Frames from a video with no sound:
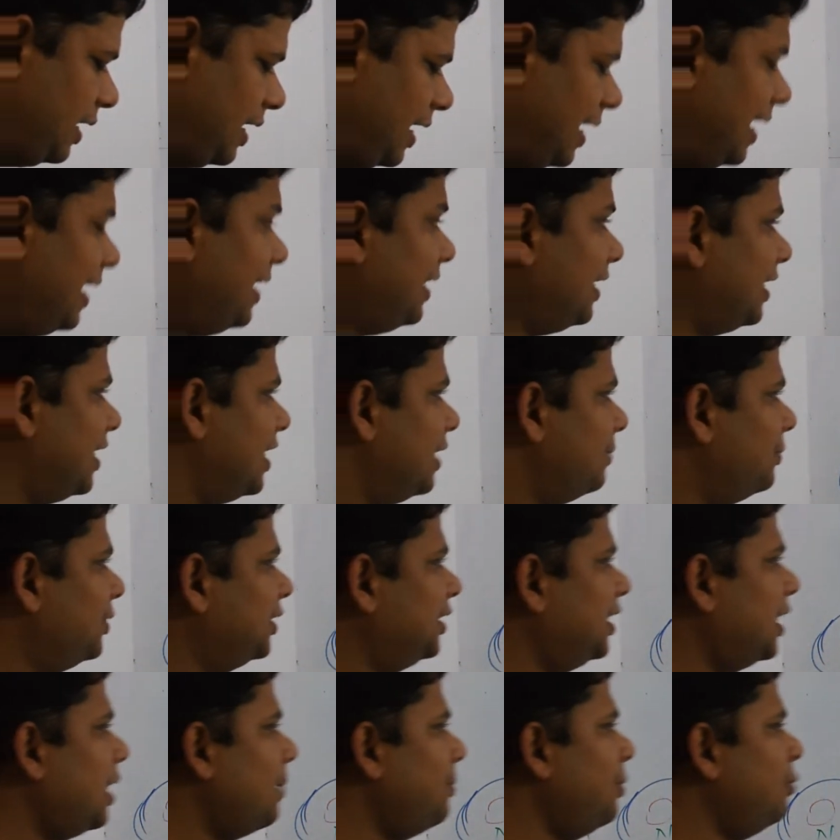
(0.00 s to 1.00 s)
In
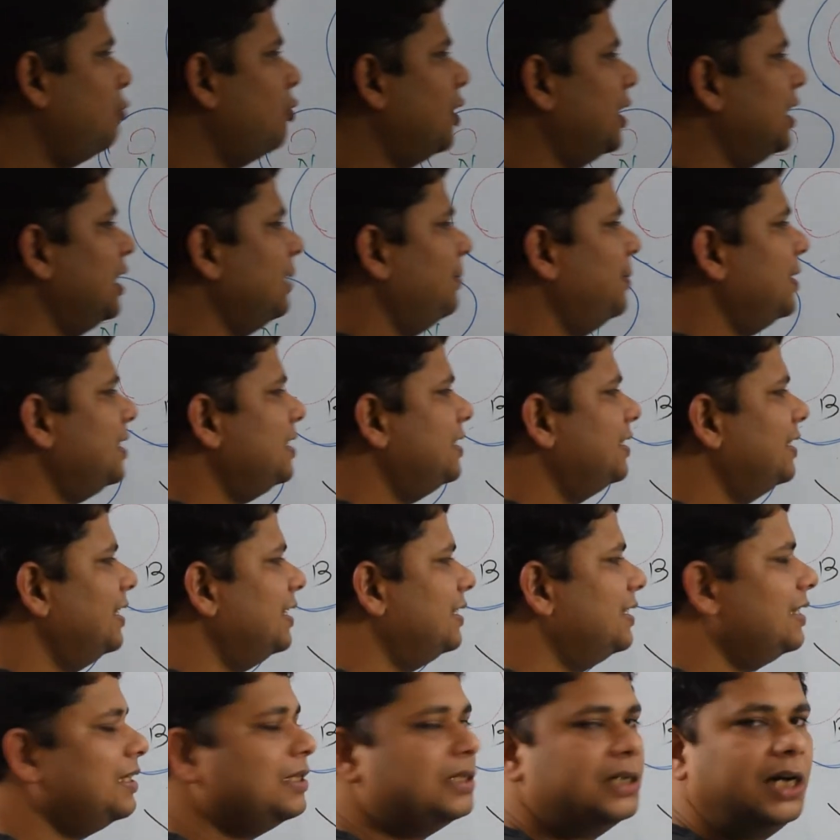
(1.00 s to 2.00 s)
chemotherapy, what happens?
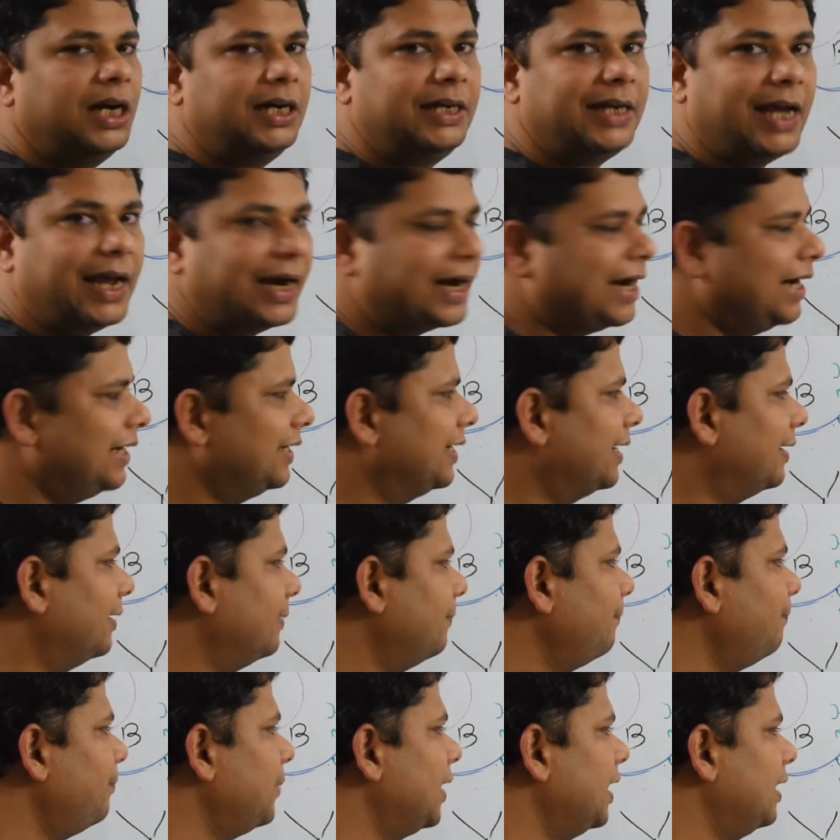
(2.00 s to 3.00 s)
This is not targeted.
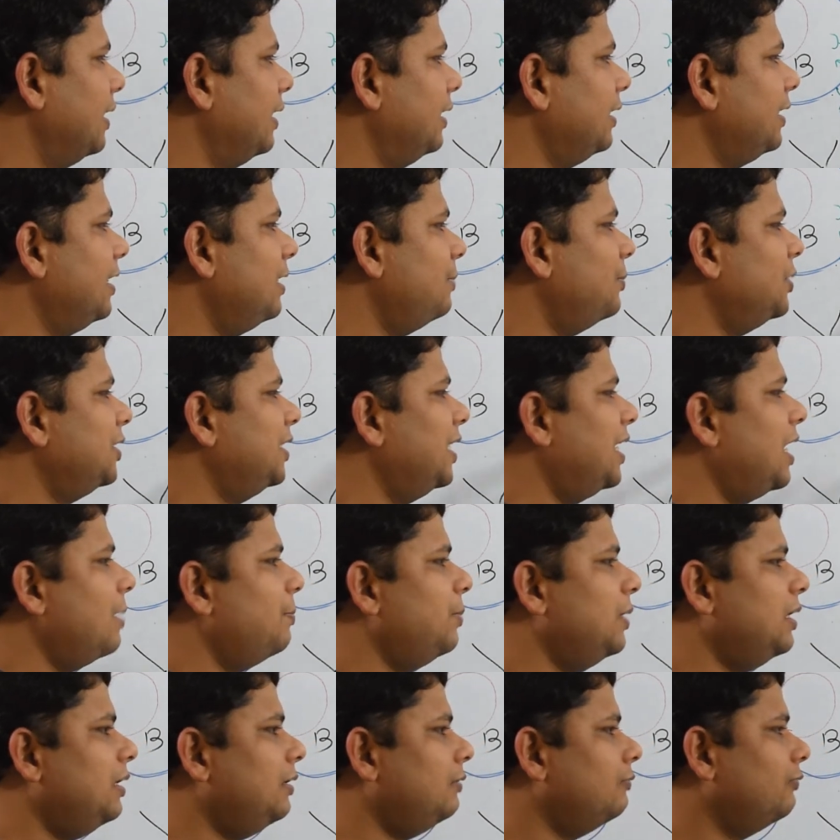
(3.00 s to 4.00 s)
In
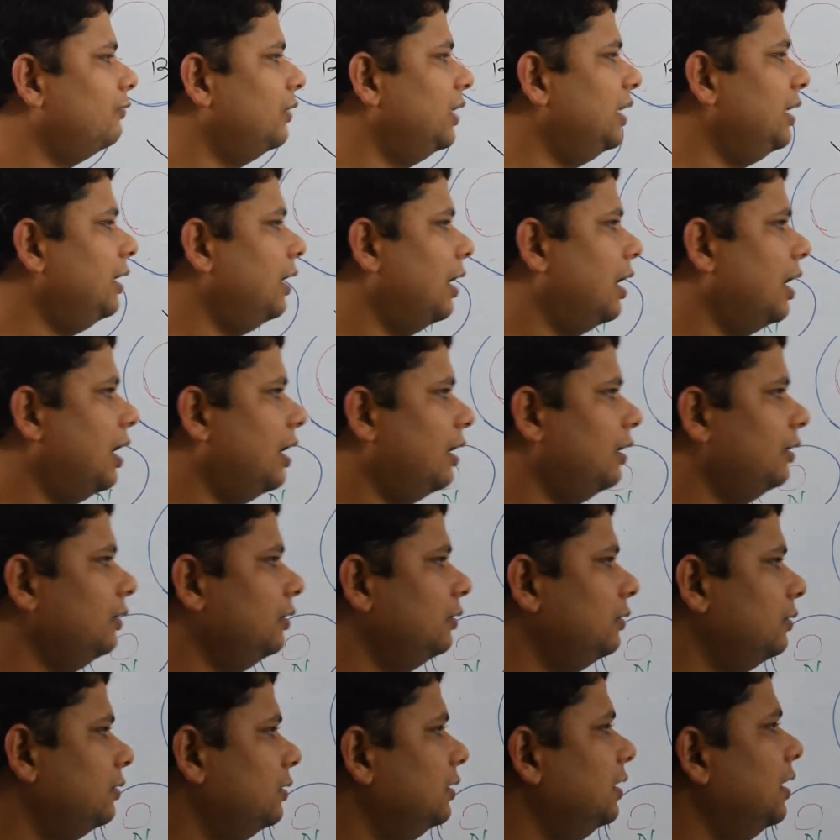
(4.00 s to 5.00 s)
chemotherapy,
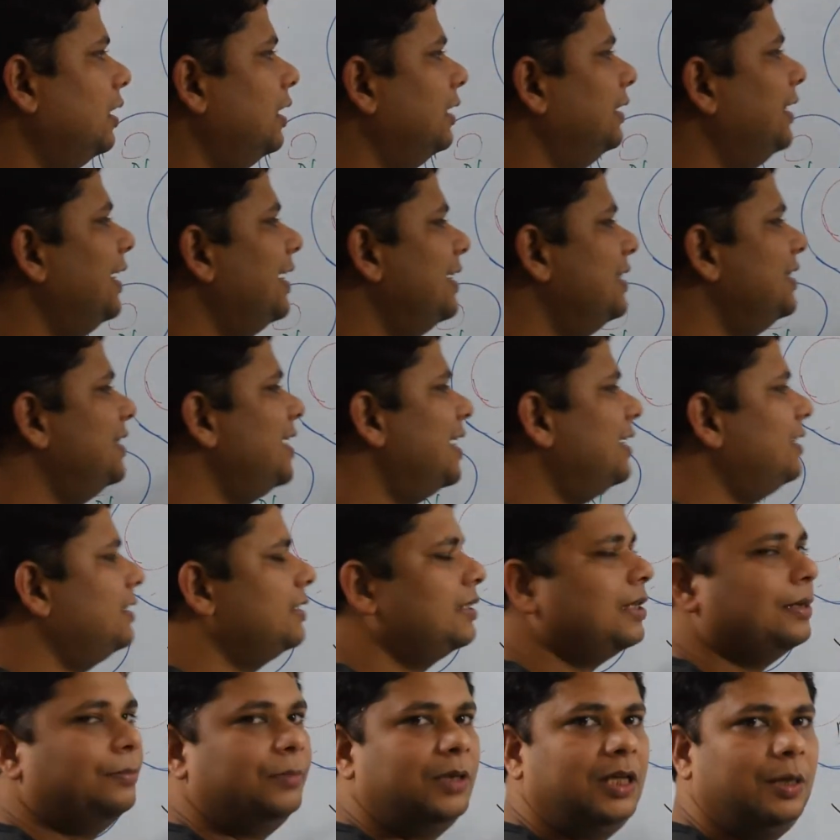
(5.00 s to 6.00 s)
they inject
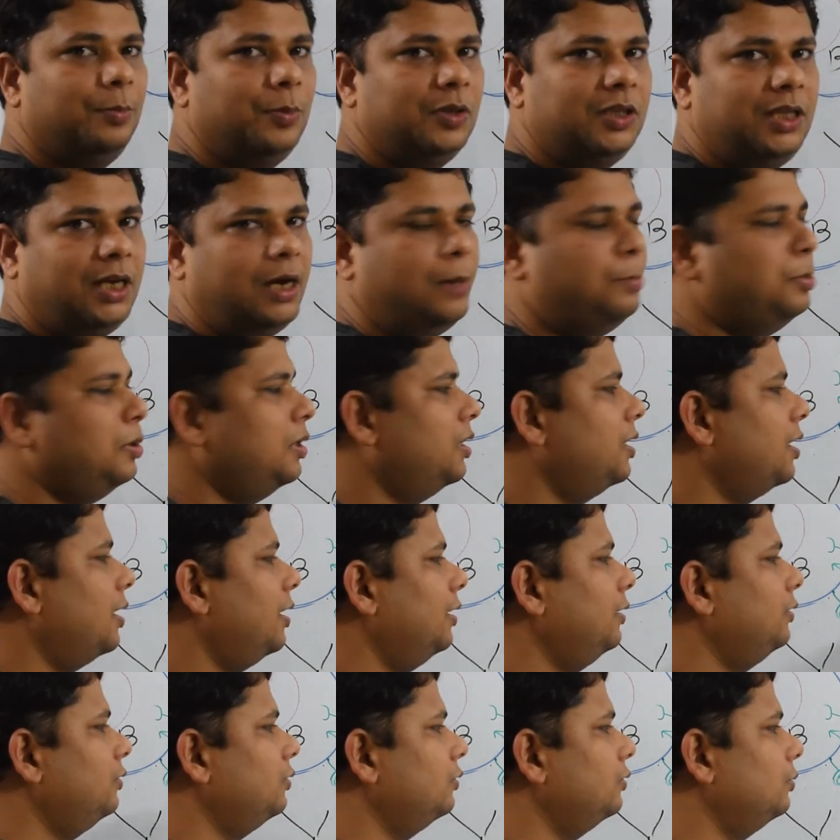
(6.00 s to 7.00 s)
some chemotherapy
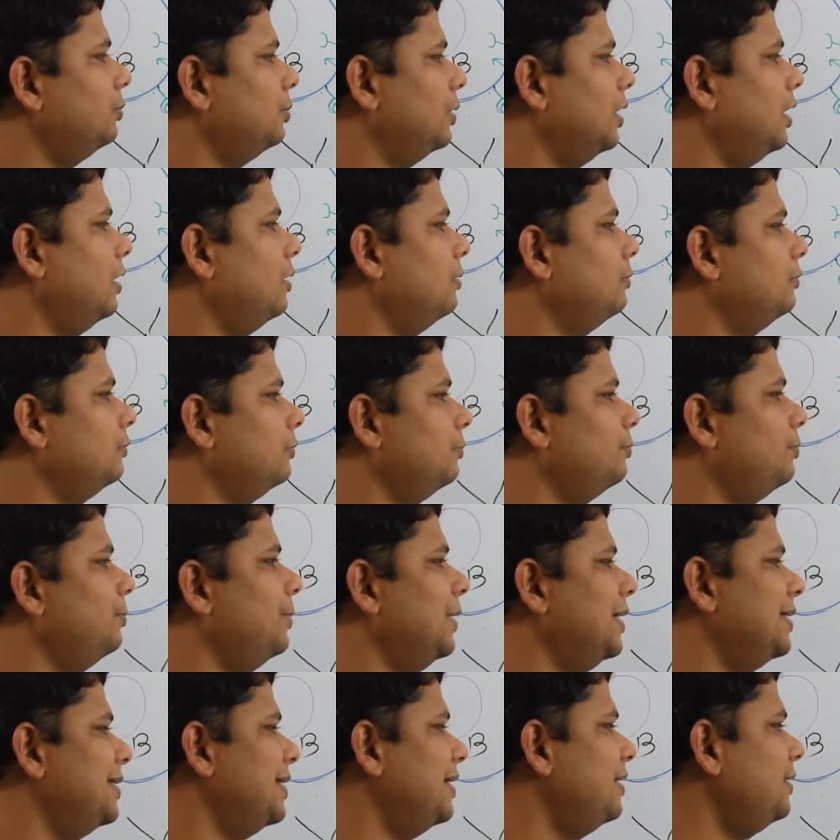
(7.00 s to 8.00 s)
drug to
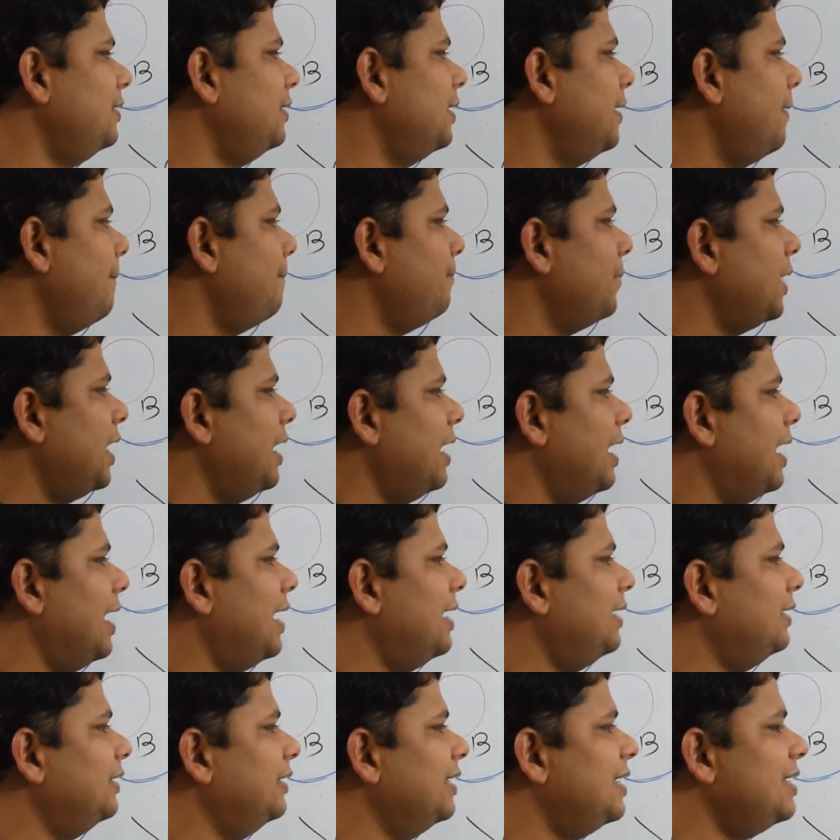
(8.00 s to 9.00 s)
patient,
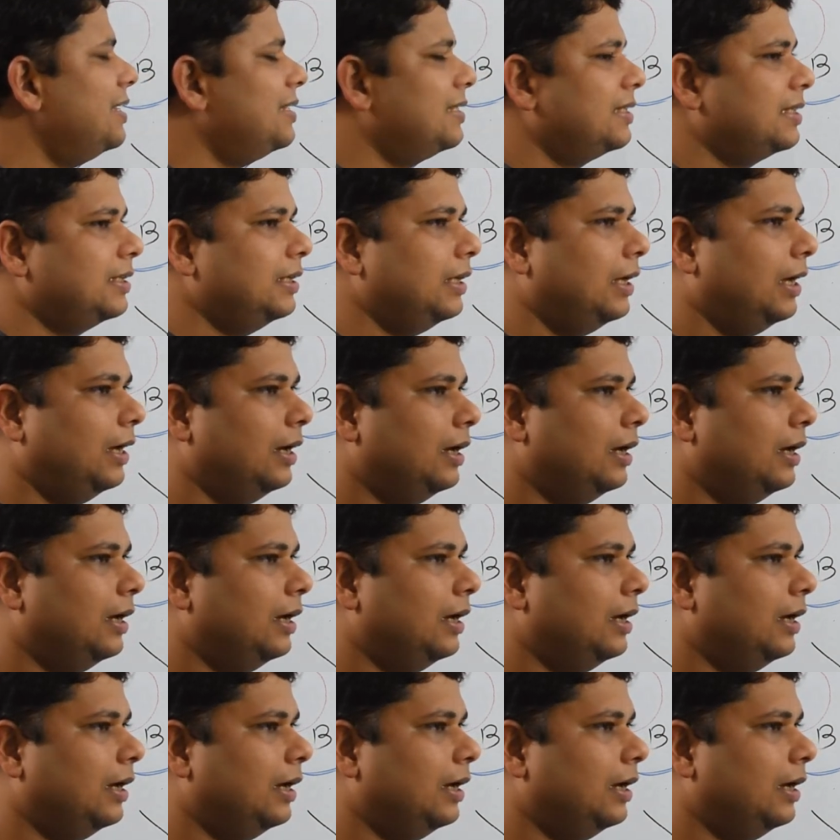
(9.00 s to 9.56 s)
and this